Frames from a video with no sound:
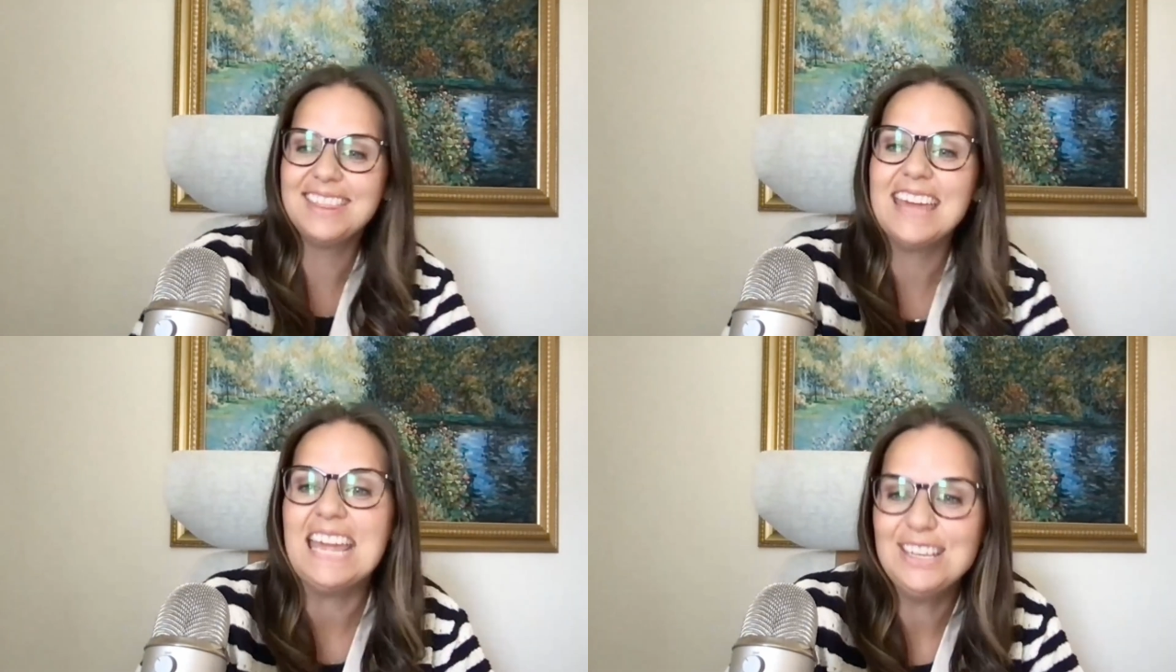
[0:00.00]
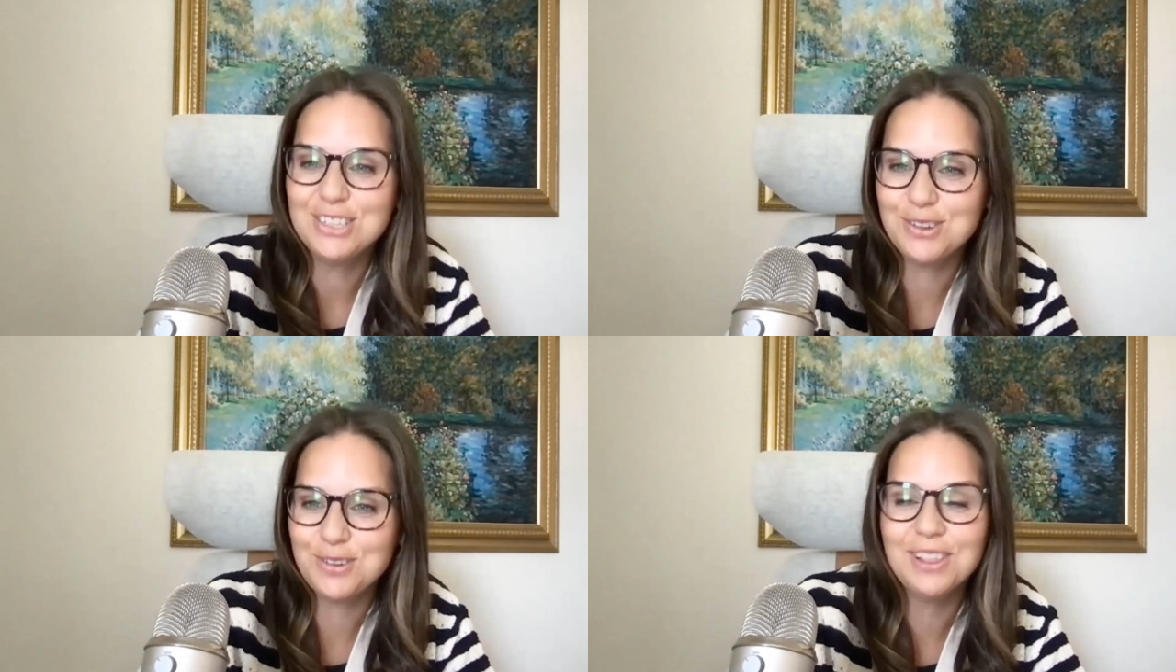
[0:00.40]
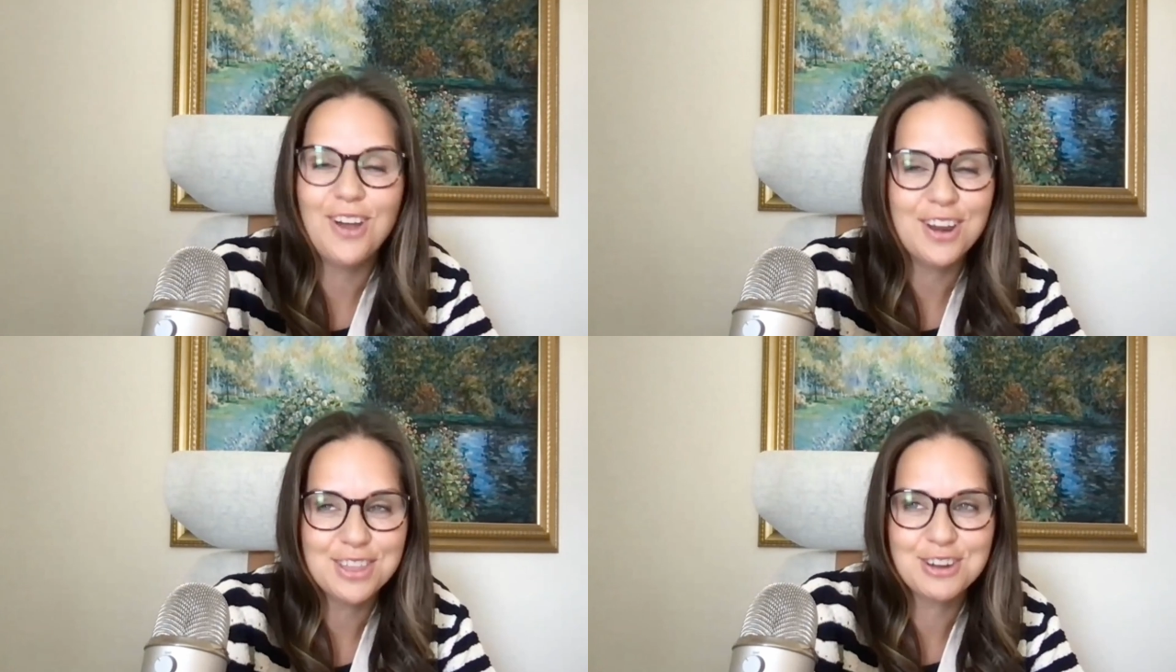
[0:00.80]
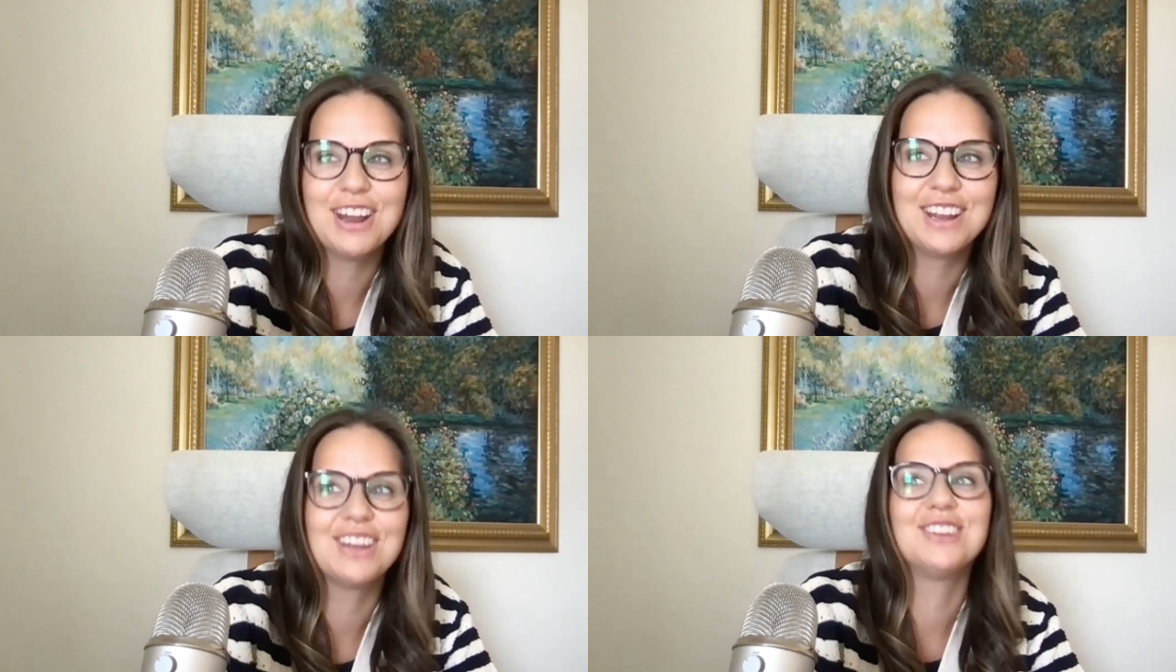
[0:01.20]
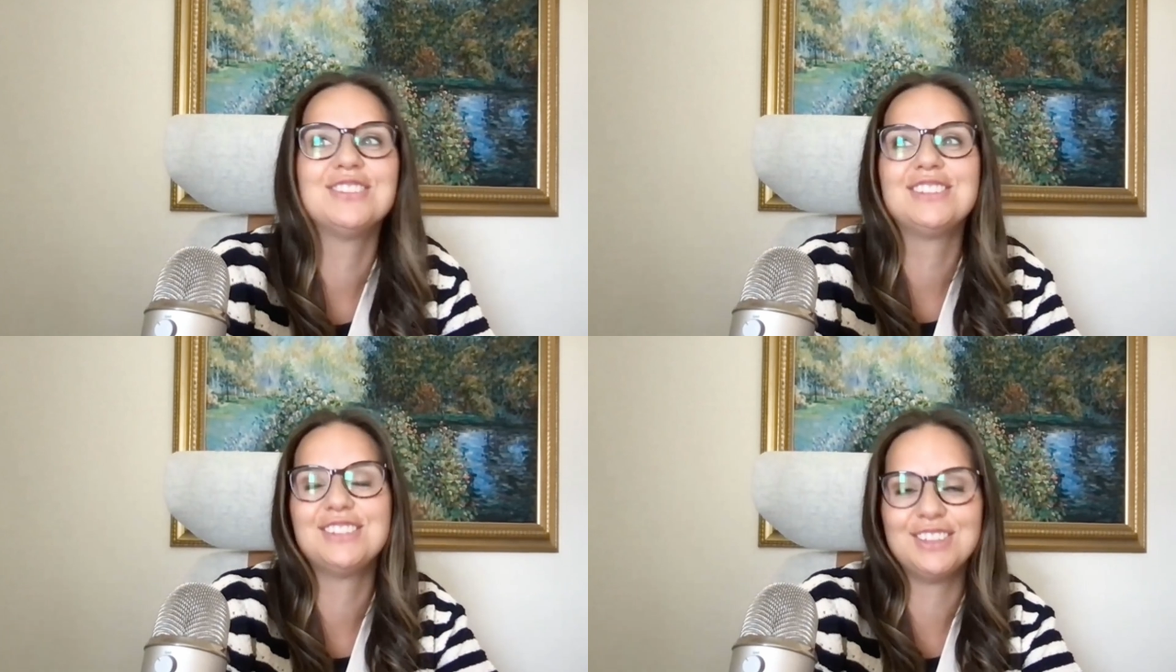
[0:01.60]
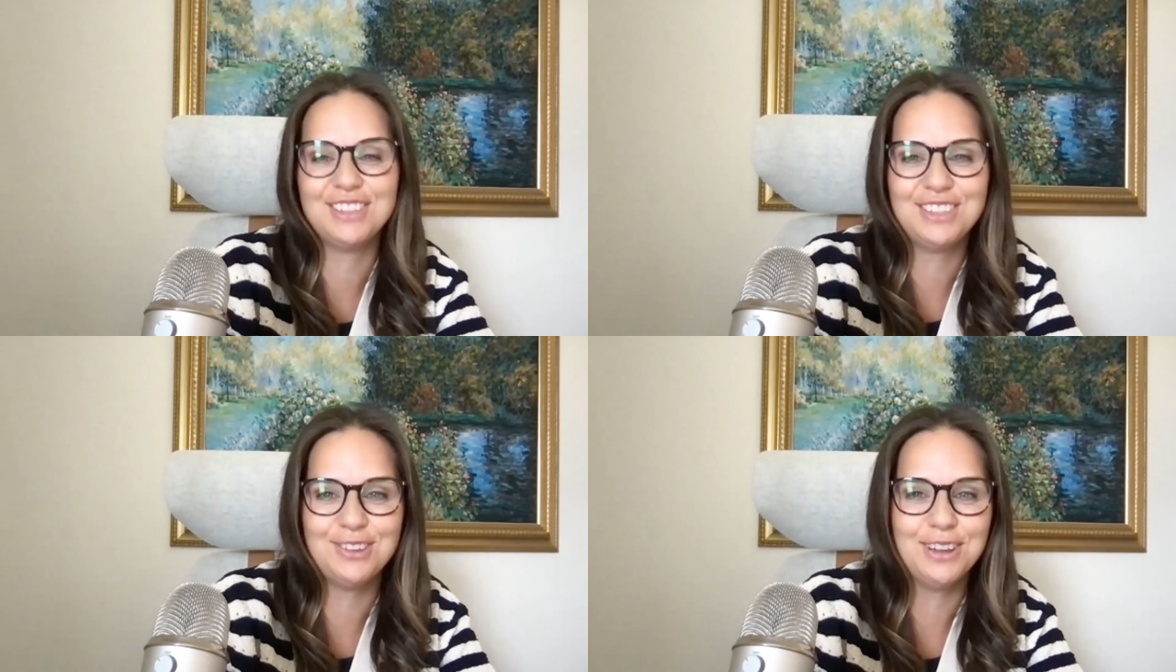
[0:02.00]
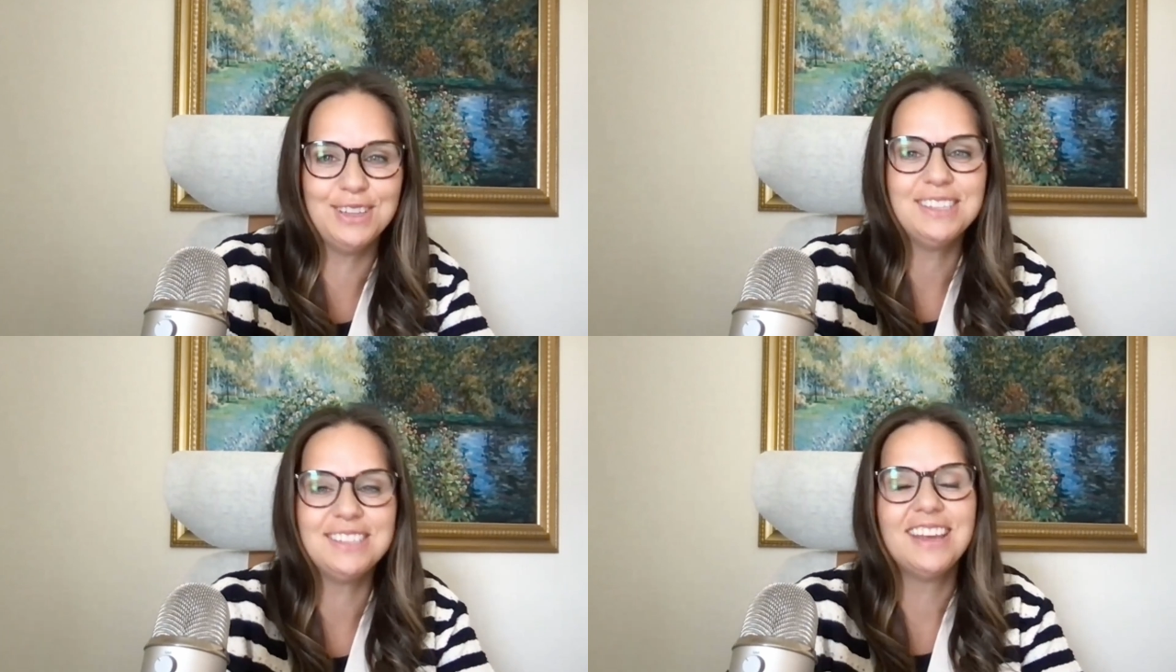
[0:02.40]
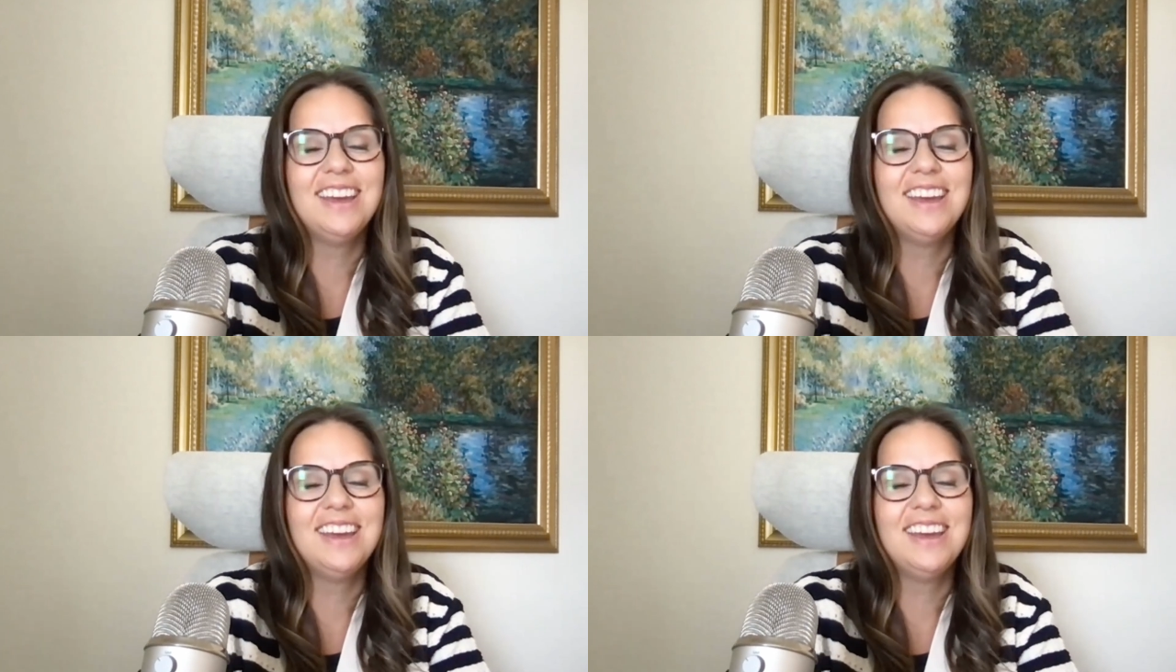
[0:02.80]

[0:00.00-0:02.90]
they do, a lot of the credit goes to the students.